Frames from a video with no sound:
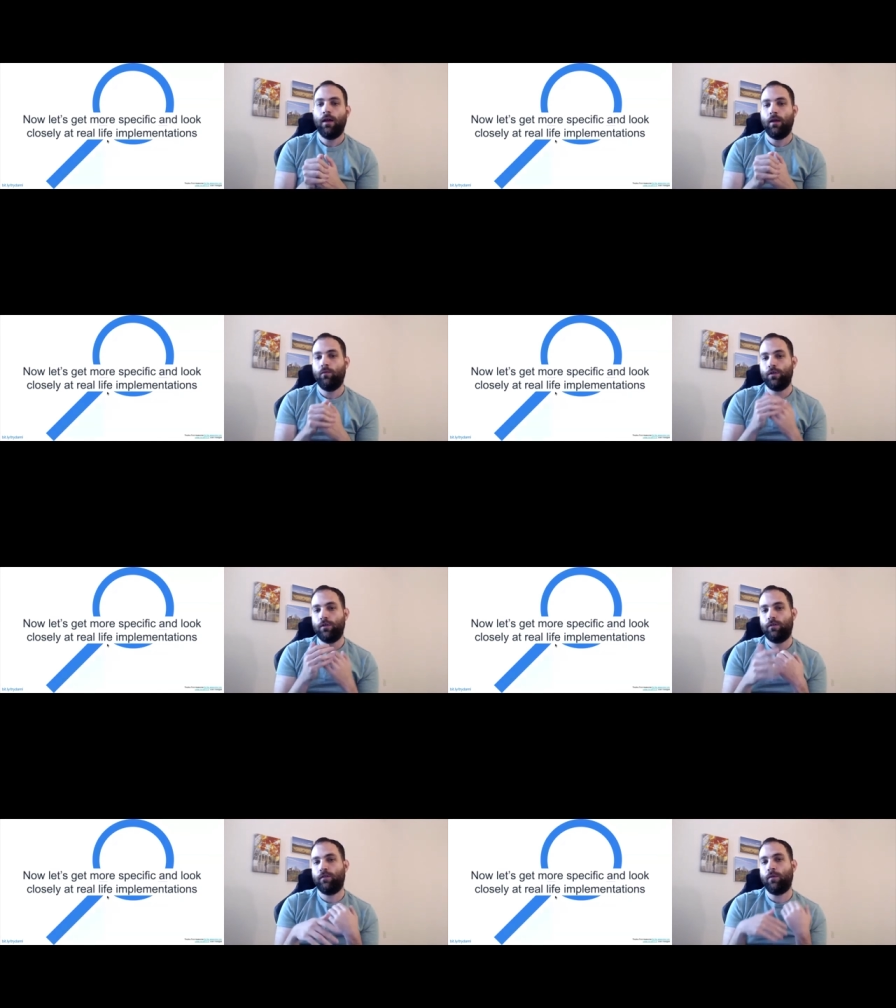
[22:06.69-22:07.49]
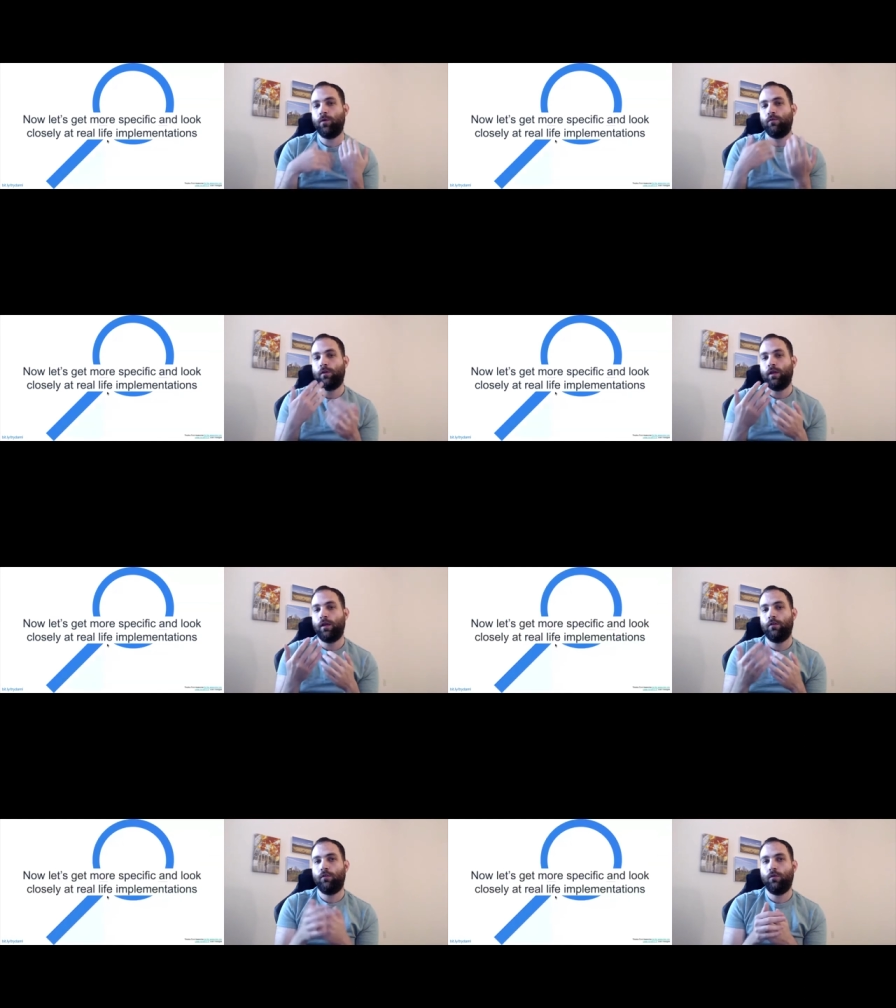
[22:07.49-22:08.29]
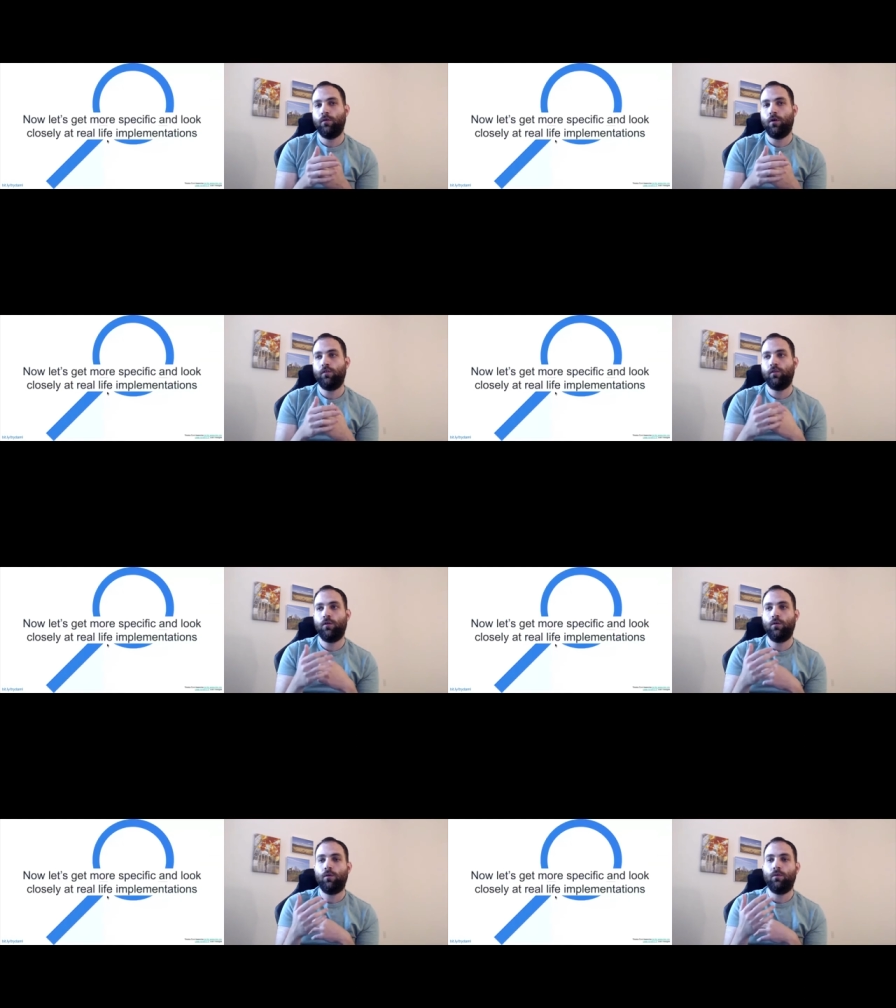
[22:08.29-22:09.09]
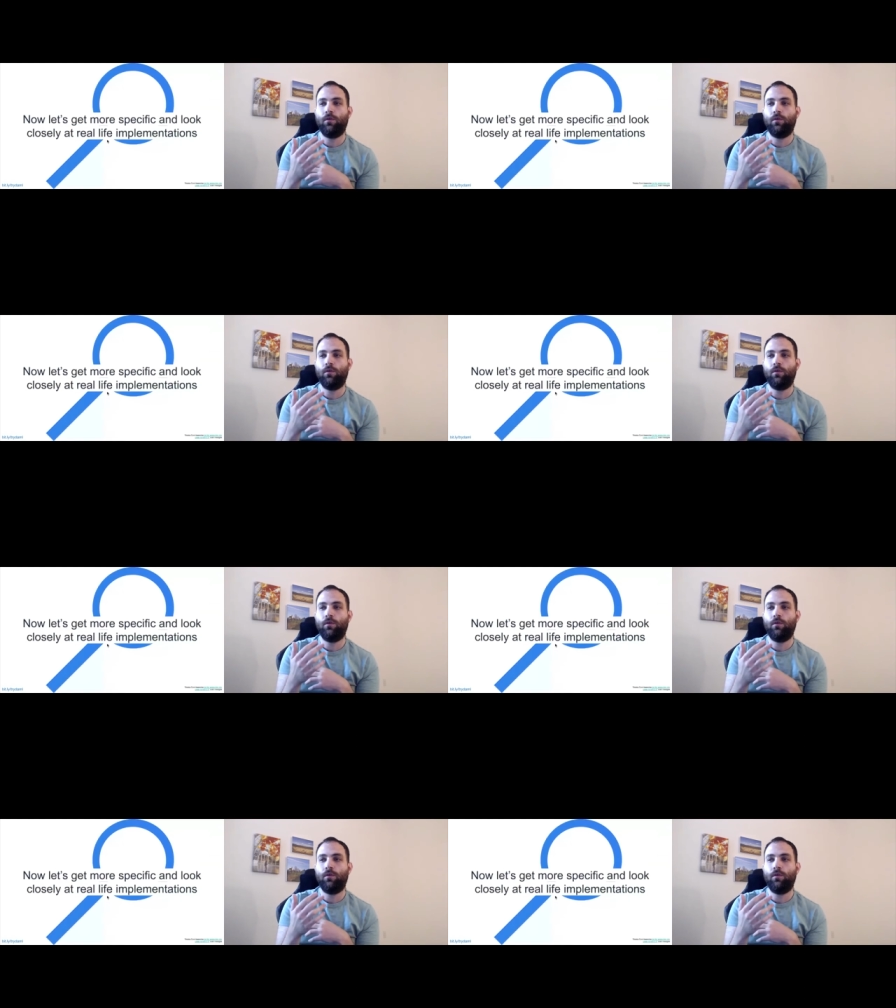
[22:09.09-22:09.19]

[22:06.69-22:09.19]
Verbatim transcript: which is somewhat related to also